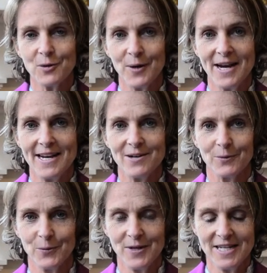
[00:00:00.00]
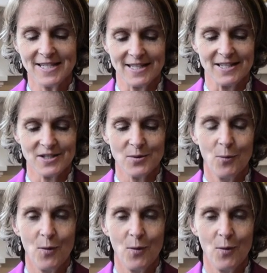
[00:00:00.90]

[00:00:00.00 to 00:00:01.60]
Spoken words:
great reasons